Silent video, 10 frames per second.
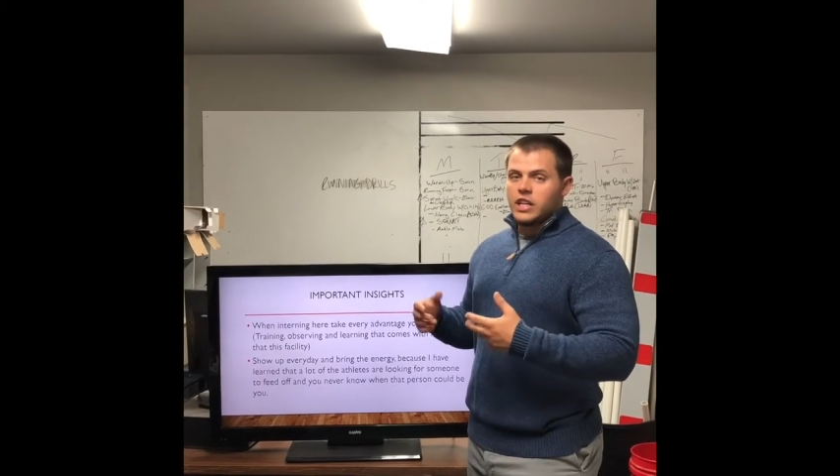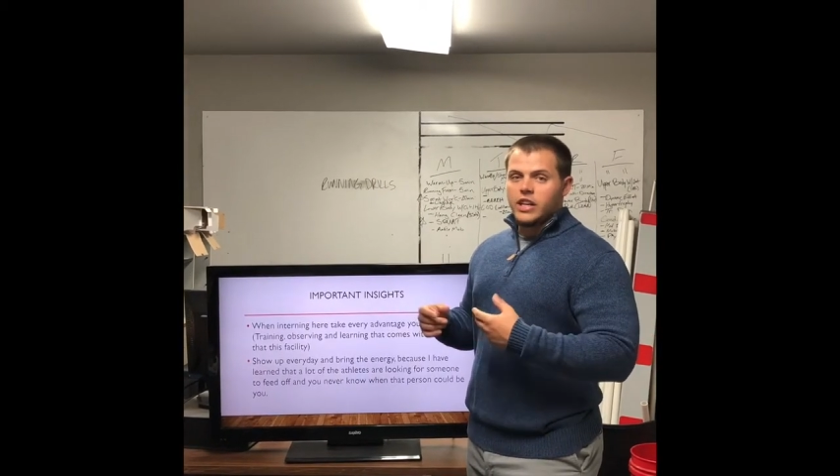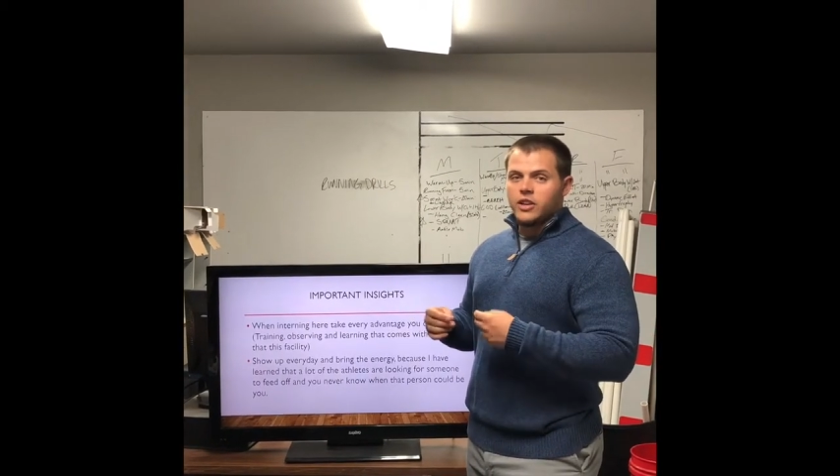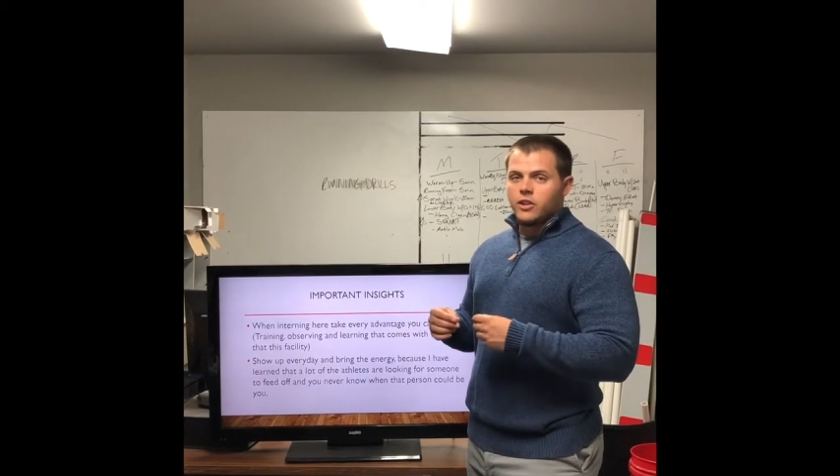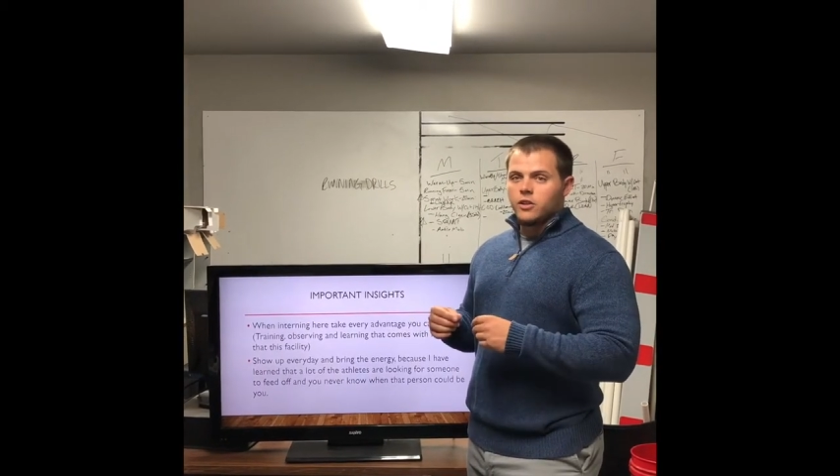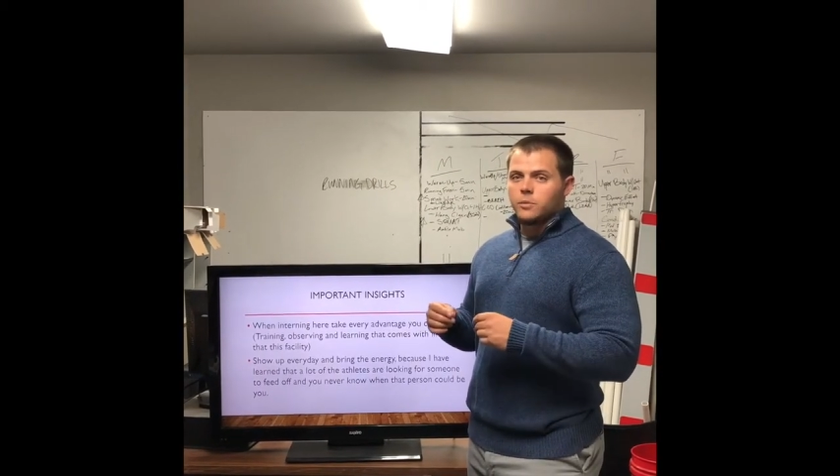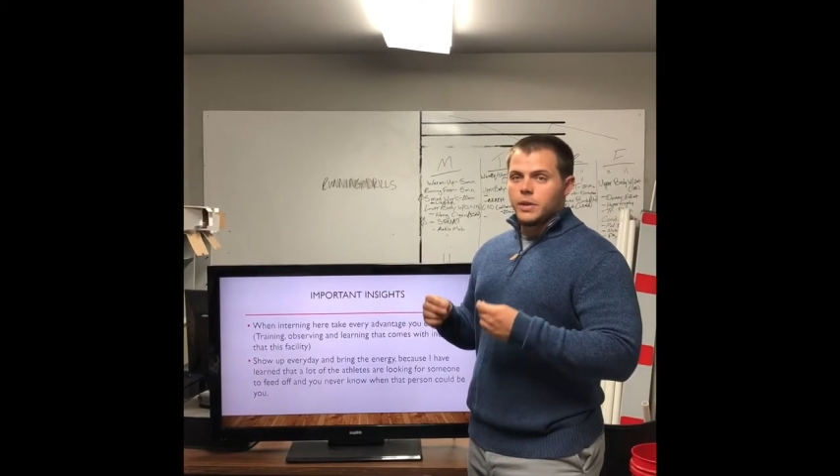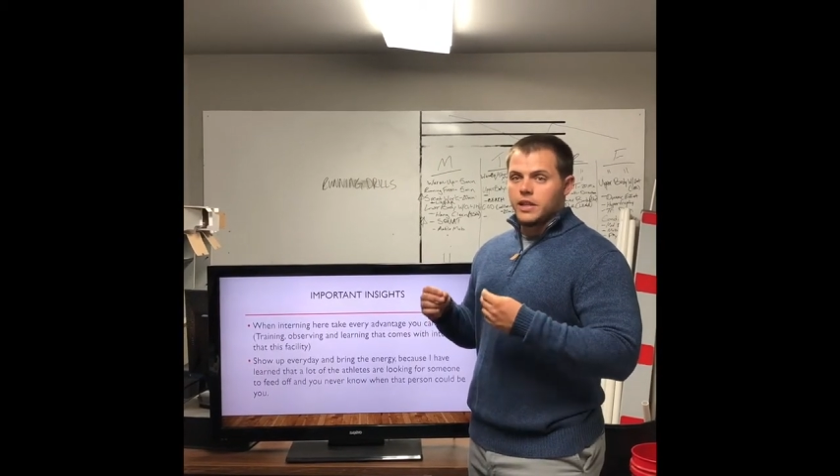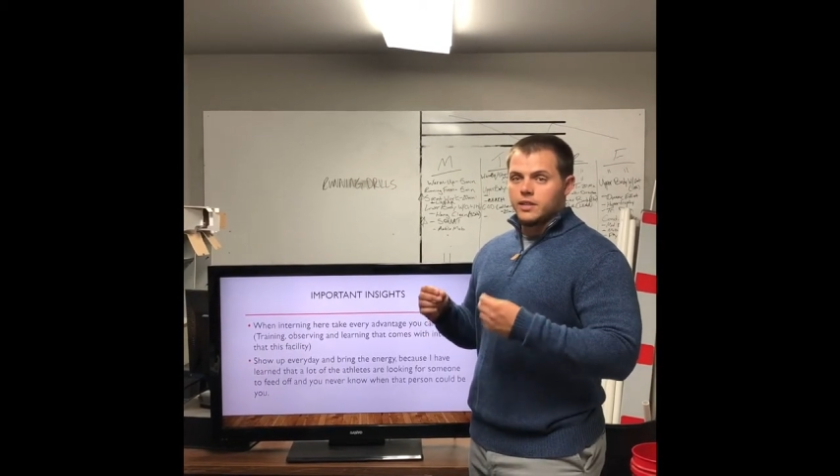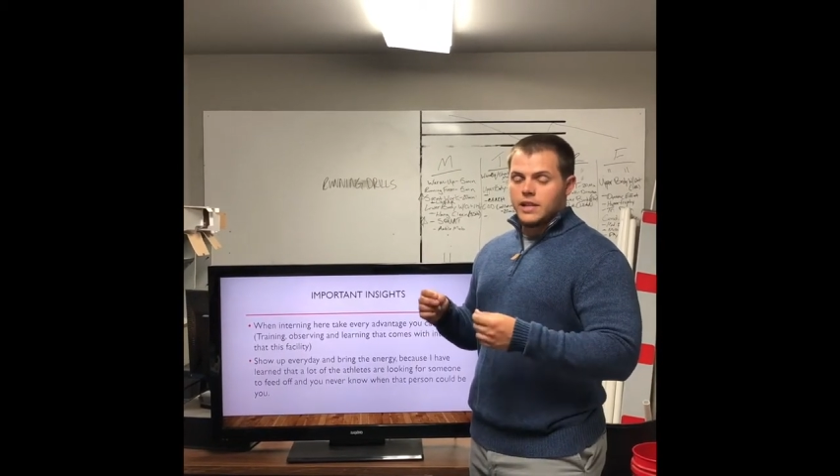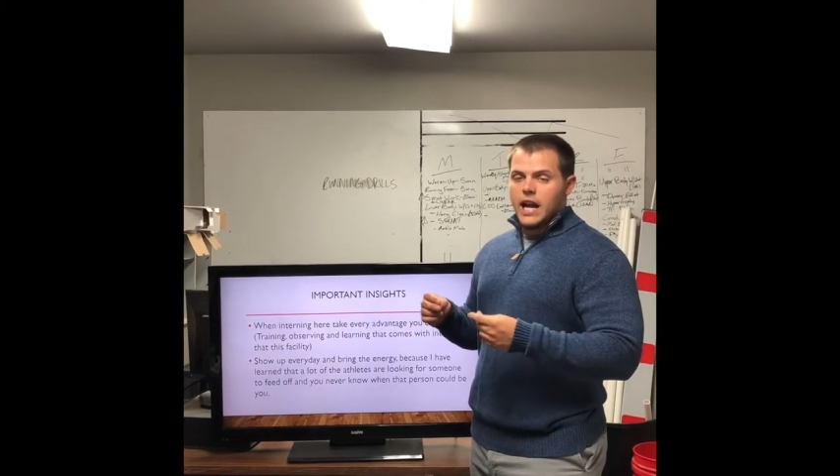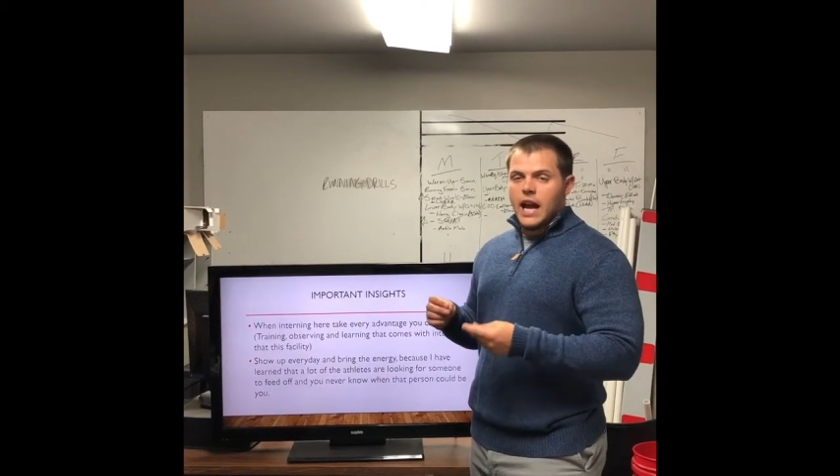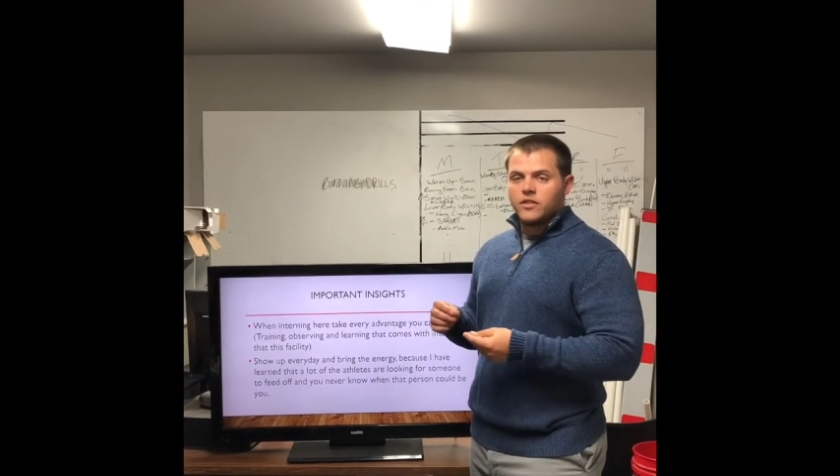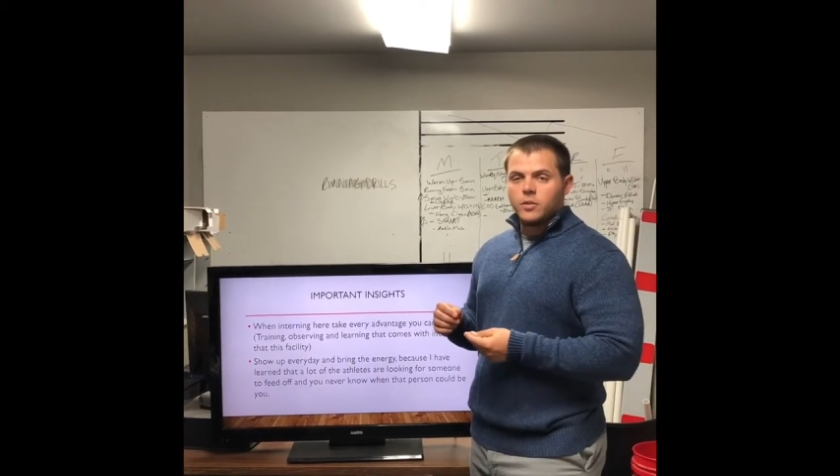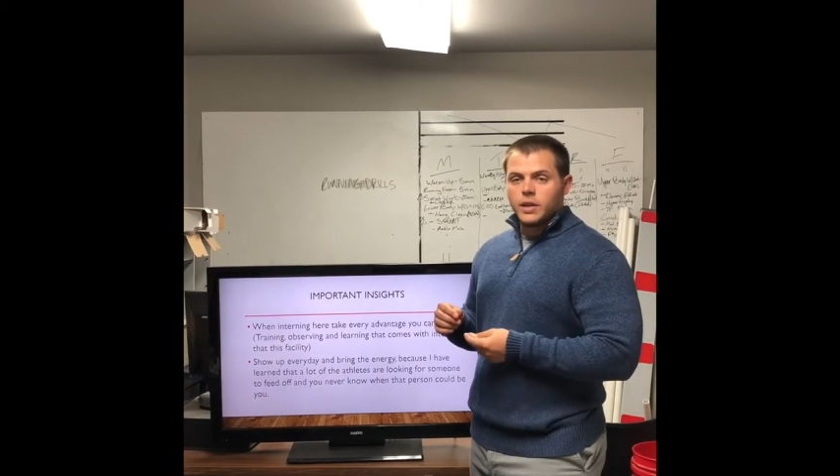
here because they have to